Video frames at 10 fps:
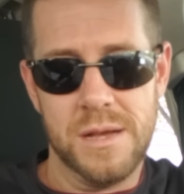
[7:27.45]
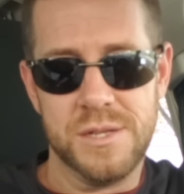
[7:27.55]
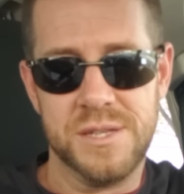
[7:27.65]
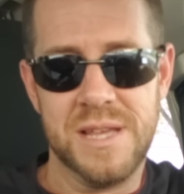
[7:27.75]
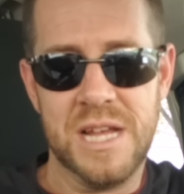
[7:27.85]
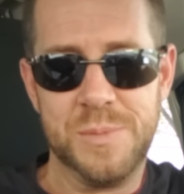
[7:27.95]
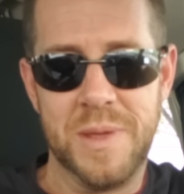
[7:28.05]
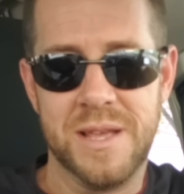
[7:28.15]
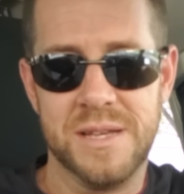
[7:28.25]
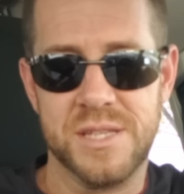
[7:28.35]
She says
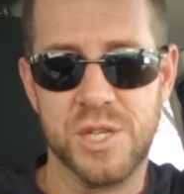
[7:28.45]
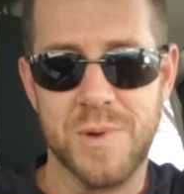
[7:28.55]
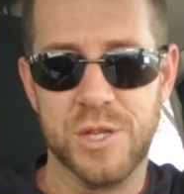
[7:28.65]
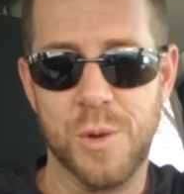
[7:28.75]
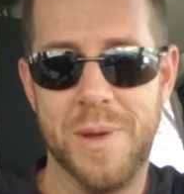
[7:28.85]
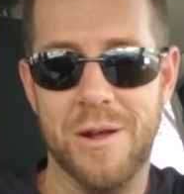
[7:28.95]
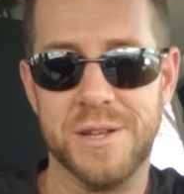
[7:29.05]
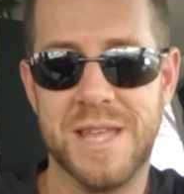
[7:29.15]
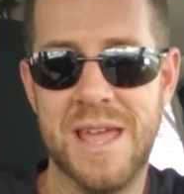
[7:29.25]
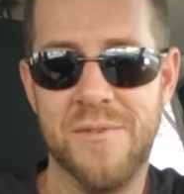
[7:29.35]
because the stress her
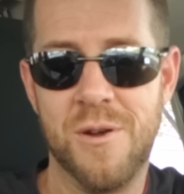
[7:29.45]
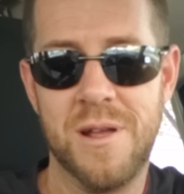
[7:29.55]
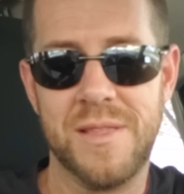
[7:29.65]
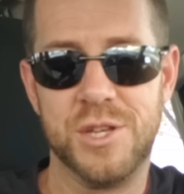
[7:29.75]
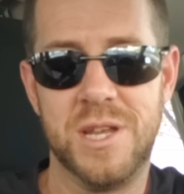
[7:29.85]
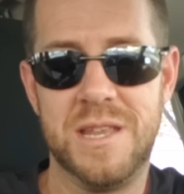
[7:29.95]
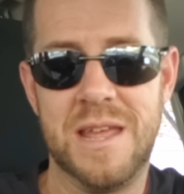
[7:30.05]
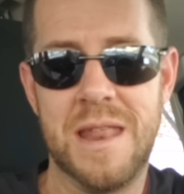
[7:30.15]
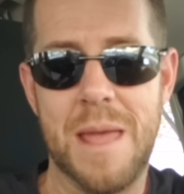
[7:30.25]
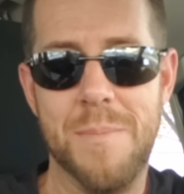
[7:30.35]
parents gave her that she
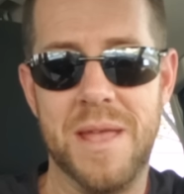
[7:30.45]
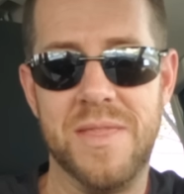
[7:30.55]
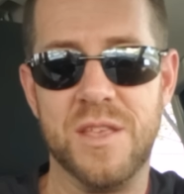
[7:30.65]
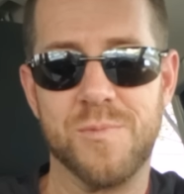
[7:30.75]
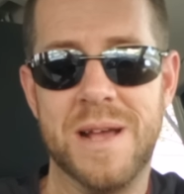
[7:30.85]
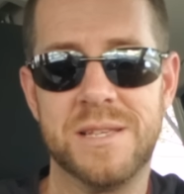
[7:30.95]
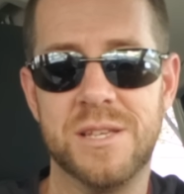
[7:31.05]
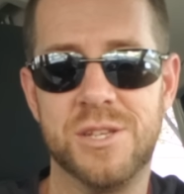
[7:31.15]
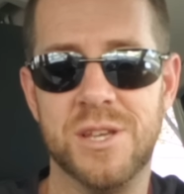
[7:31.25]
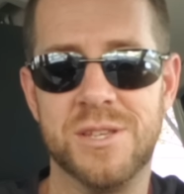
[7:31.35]
did and made these rash
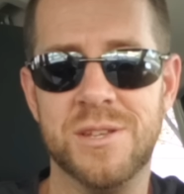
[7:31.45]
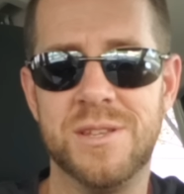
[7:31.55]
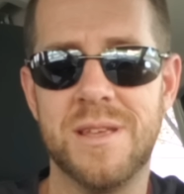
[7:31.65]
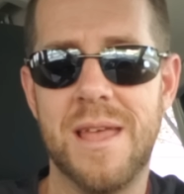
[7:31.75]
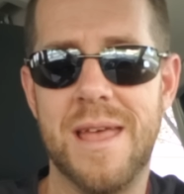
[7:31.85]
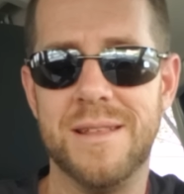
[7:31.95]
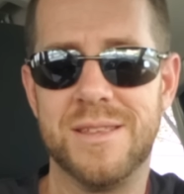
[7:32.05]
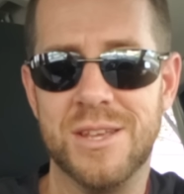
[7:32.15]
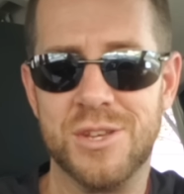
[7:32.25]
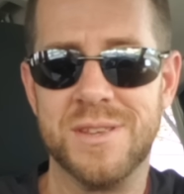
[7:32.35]
decisions
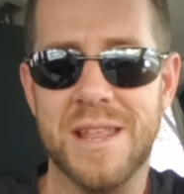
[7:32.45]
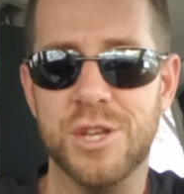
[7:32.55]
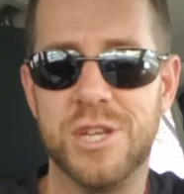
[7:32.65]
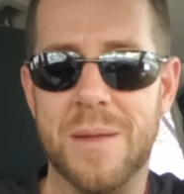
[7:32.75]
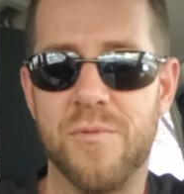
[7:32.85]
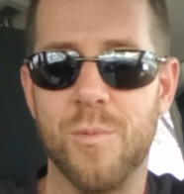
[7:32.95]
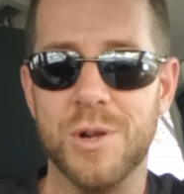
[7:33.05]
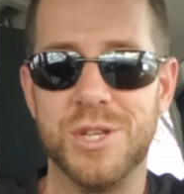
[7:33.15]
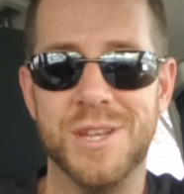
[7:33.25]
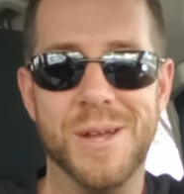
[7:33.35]
and ashamed for
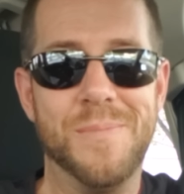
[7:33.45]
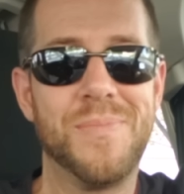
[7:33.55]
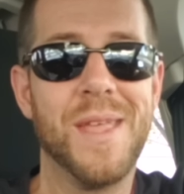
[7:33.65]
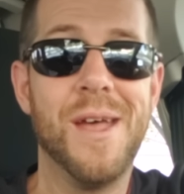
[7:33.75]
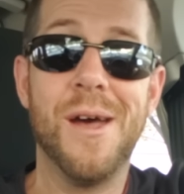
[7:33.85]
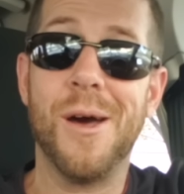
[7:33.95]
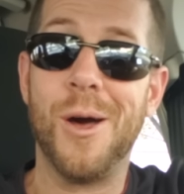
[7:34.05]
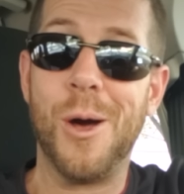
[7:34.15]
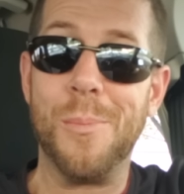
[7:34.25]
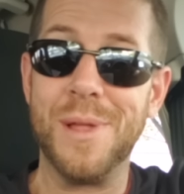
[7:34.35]
what she did.
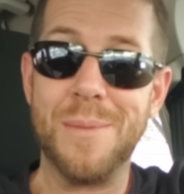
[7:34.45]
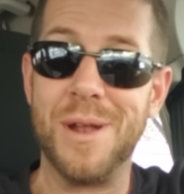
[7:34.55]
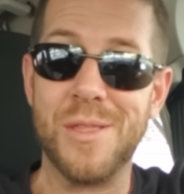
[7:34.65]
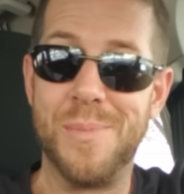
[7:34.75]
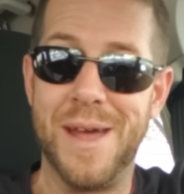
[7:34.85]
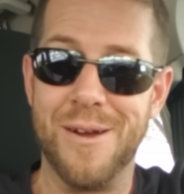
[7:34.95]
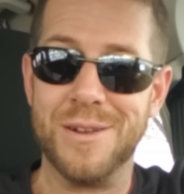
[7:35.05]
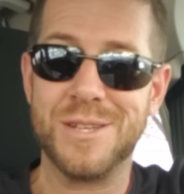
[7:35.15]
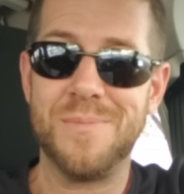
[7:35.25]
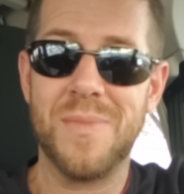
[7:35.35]
Oh, blame it on the
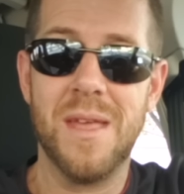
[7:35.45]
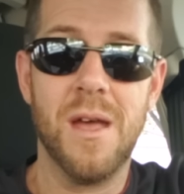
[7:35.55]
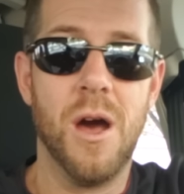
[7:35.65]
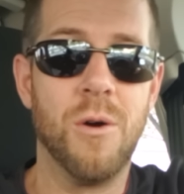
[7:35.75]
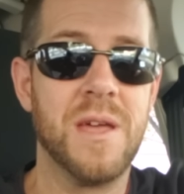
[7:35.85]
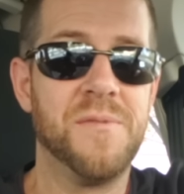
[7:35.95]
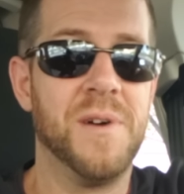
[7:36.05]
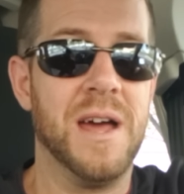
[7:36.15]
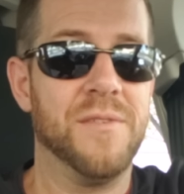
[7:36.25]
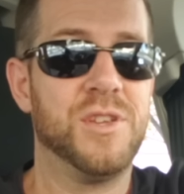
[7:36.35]
parents. Okay,
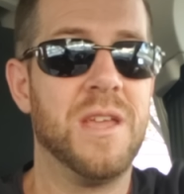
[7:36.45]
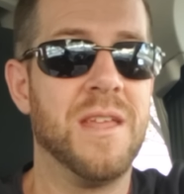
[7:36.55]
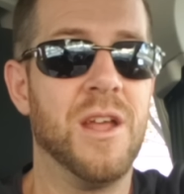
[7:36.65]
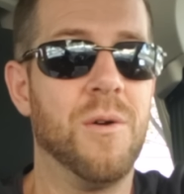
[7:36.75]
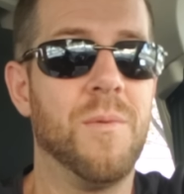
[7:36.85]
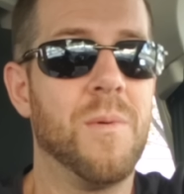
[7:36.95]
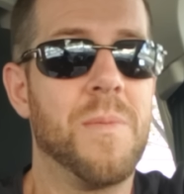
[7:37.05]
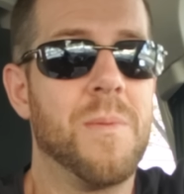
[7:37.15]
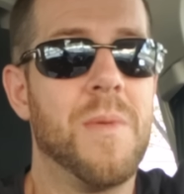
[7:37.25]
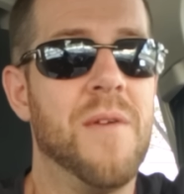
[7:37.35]
fine. If she grew
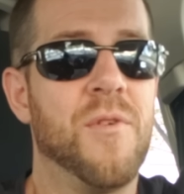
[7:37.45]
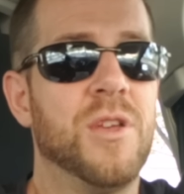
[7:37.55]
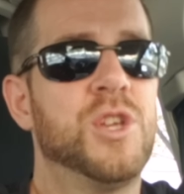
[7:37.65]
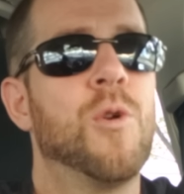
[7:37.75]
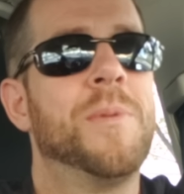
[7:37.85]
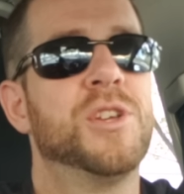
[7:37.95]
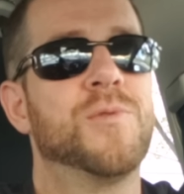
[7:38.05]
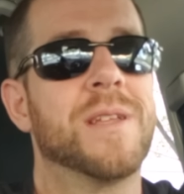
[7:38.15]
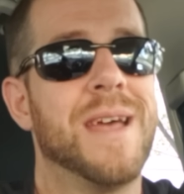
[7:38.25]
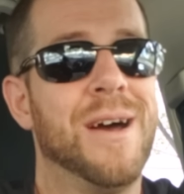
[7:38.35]
up in a
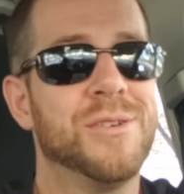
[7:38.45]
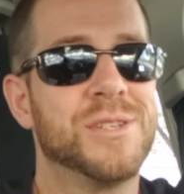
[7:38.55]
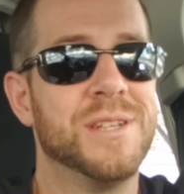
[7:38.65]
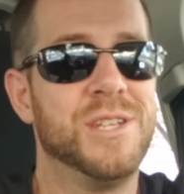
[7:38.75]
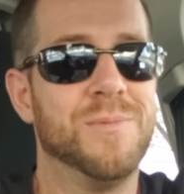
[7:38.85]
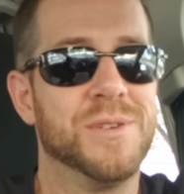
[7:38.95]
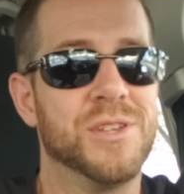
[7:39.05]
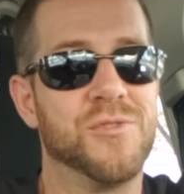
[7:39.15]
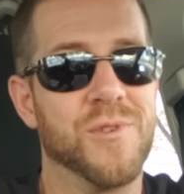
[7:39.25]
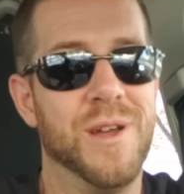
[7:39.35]
strict house and she wants
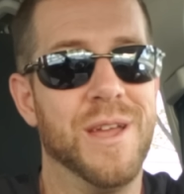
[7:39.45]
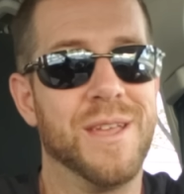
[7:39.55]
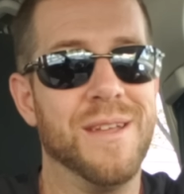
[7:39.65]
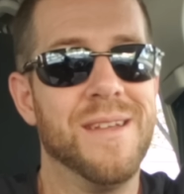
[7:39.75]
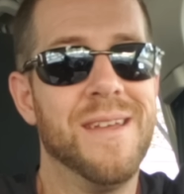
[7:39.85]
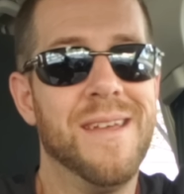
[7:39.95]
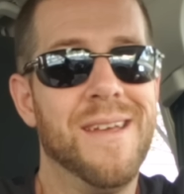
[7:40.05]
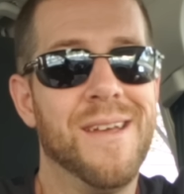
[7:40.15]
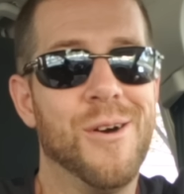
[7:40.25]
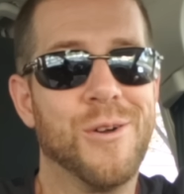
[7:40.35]
to drink and
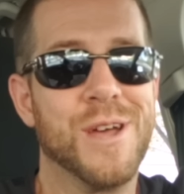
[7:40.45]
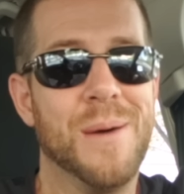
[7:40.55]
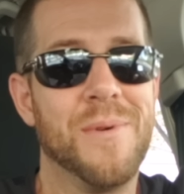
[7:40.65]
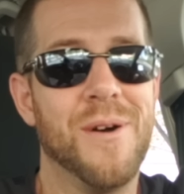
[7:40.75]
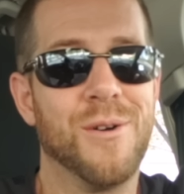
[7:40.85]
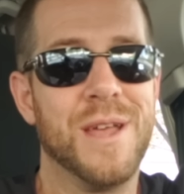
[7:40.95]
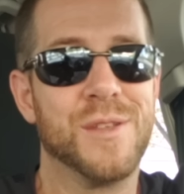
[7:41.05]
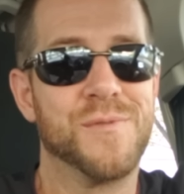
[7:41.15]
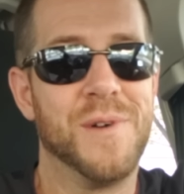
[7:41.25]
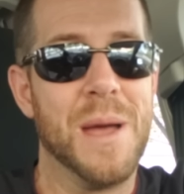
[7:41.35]
hook up, okay,
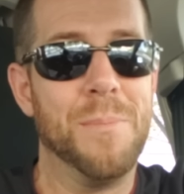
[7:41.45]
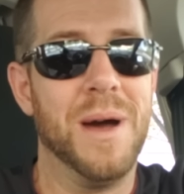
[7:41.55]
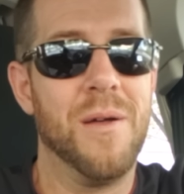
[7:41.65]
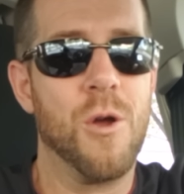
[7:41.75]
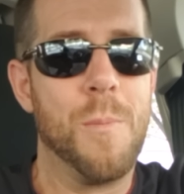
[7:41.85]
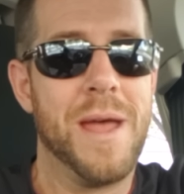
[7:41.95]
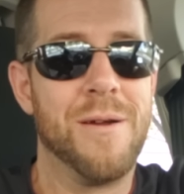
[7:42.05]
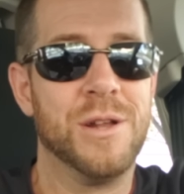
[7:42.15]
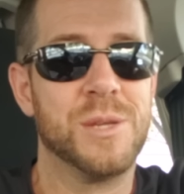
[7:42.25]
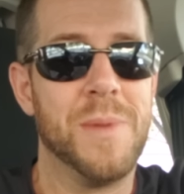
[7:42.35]
it's fine, but her
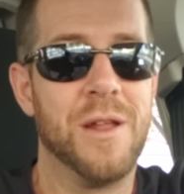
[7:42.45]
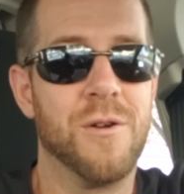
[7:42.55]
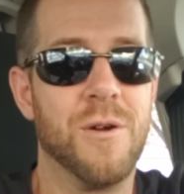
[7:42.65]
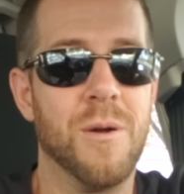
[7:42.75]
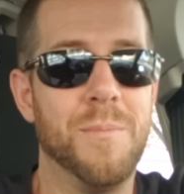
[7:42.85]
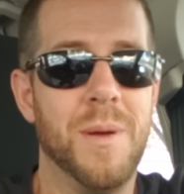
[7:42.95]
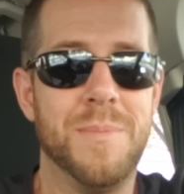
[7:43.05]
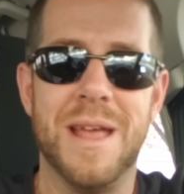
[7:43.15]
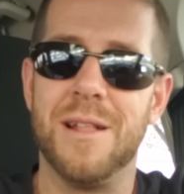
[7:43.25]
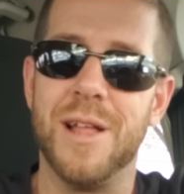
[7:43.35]
parents made her
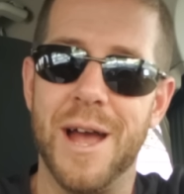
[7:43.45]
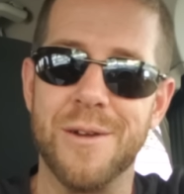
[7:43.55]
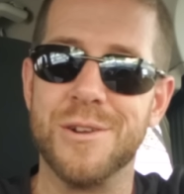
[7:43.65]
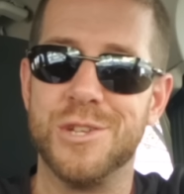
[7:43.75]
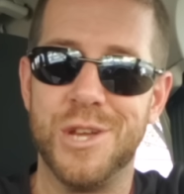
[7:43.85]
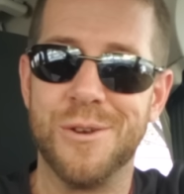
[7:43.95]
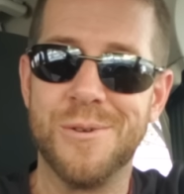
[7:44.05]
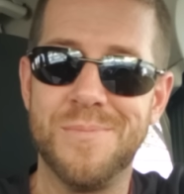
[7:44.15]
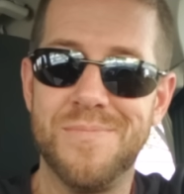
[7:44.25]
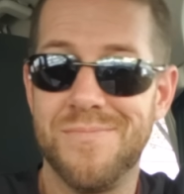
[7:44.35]
be a liar and a
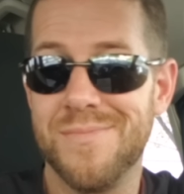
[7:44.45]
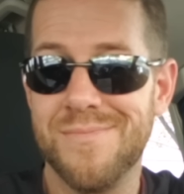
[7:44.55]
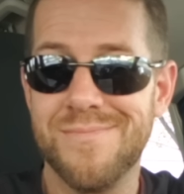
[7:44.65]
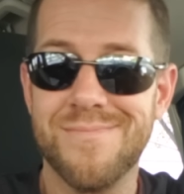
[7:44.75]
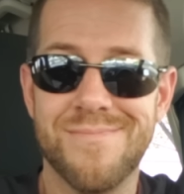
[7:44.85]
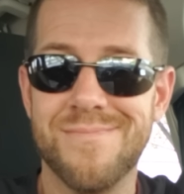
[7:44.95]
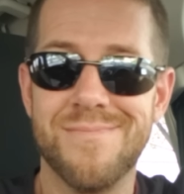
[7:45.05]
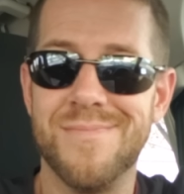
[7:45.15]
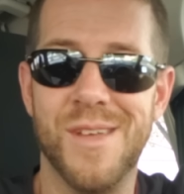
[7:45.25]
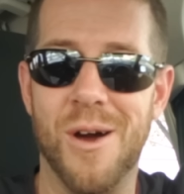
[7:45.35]
cheater?
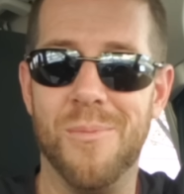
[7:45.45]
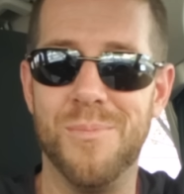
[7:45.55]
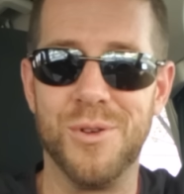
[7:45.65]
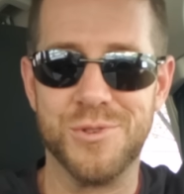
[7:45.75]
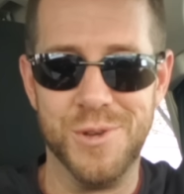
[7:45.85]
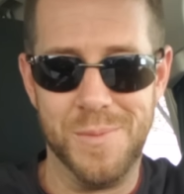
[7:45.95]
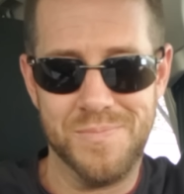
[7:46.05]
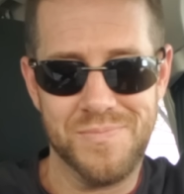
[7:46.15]
No, bullshit.